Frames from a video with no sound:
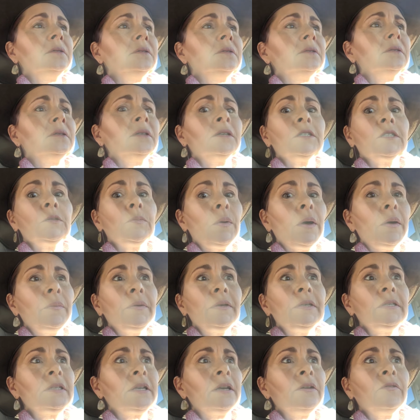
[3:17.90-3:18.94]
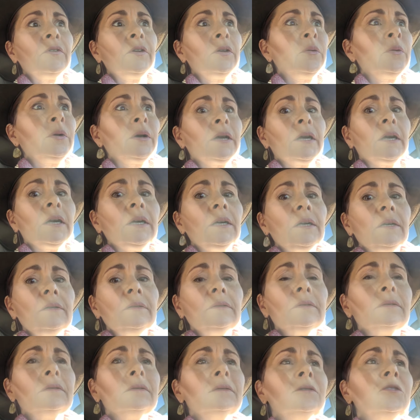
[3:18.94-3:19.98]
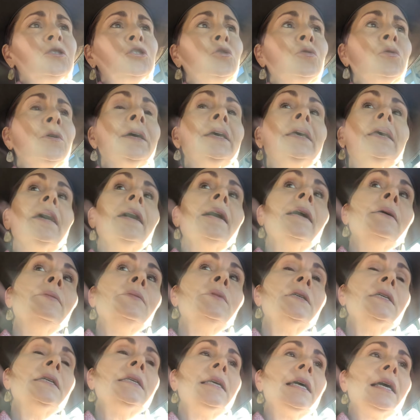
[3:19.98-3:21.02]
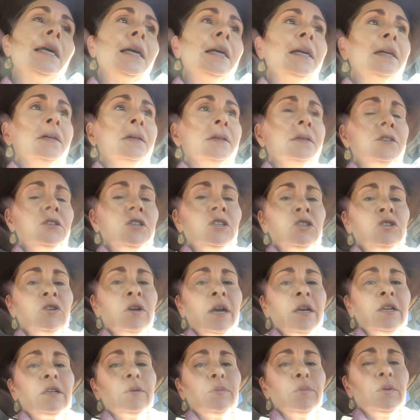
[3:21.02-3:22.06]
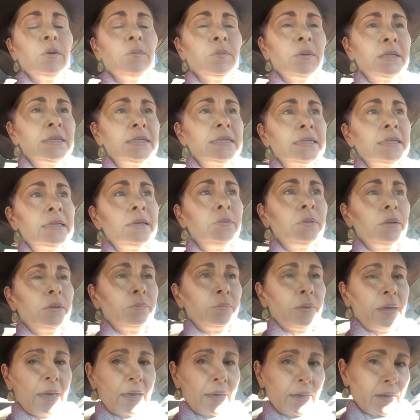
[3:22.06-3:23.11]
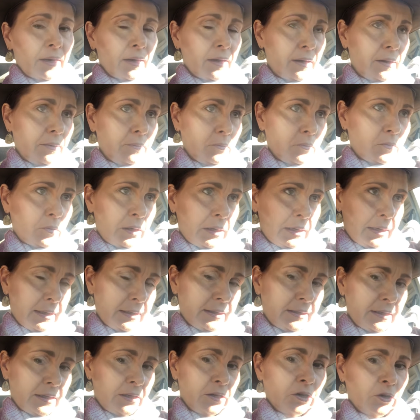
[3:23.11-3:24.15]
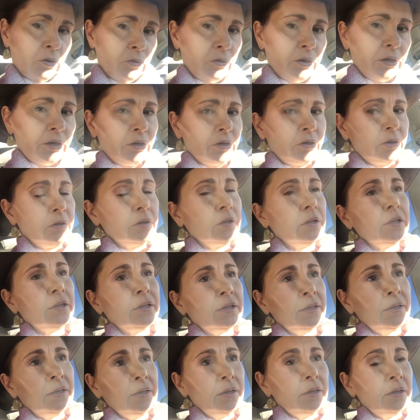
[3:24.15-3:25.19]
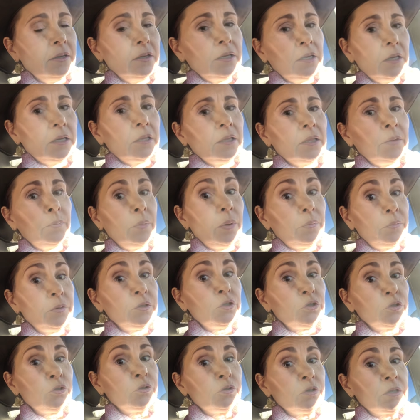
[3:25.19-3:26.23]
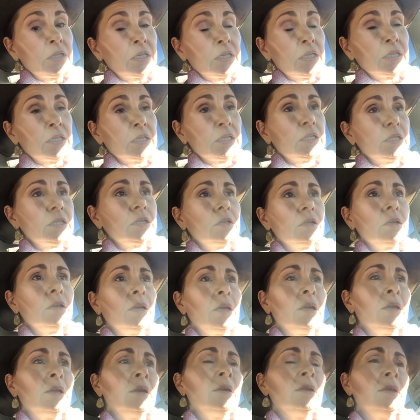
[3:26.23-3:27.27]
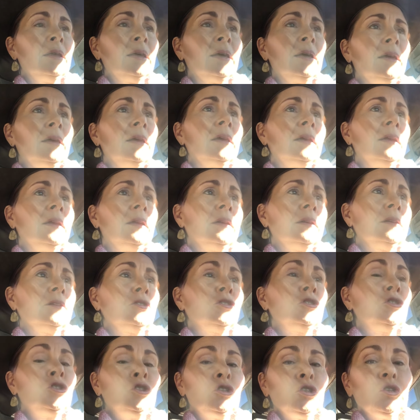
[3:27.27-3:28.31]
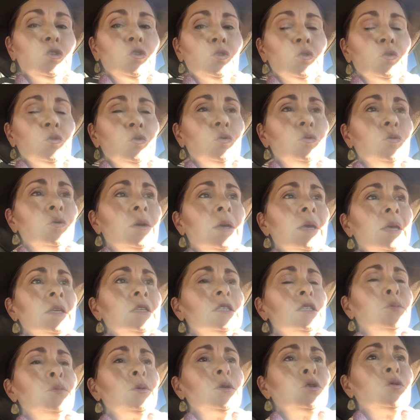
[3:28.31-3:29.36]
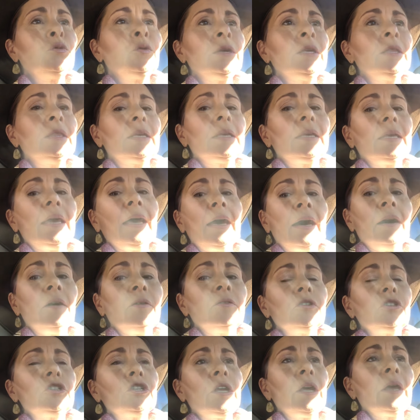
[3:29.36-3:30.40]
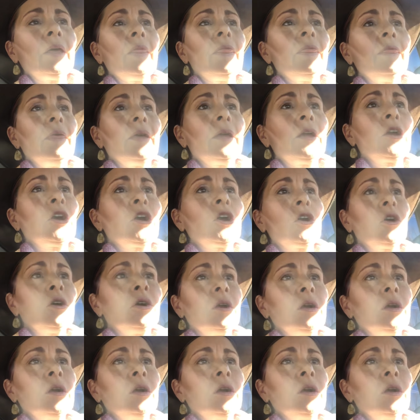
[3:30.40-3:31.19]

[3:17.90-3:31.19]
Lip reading: There's puppies everywhere. Joy came today and she tried to put my sleeping bag up, and I said, no dear, the puppies are using it. And they do. It's between the couch and their